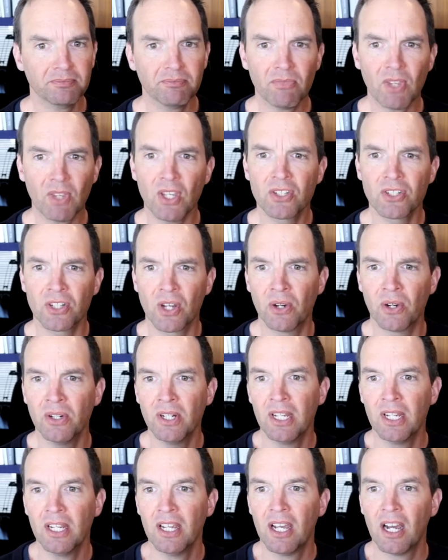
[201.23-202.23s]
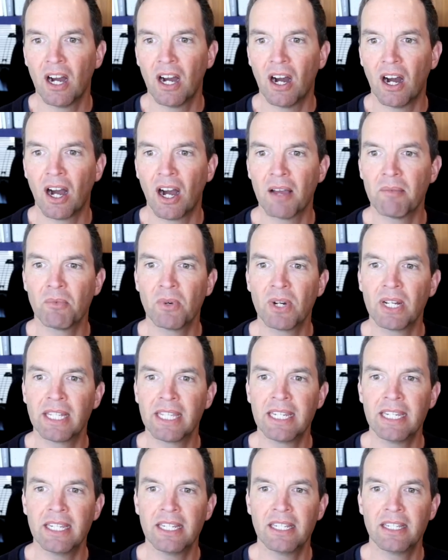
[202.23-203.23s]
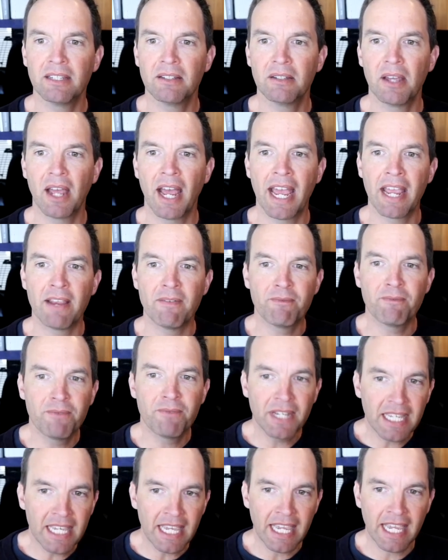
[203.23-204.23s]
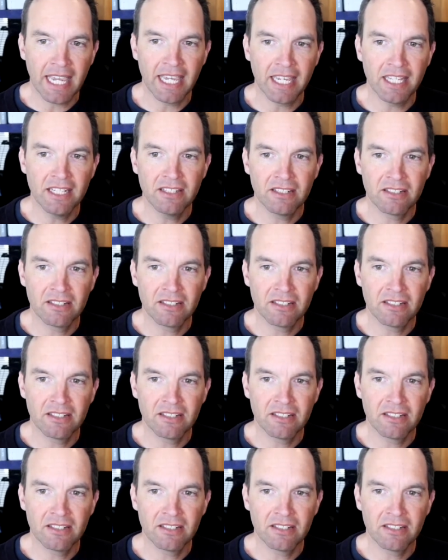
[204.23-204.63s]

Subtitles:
So I'm really a figurehead,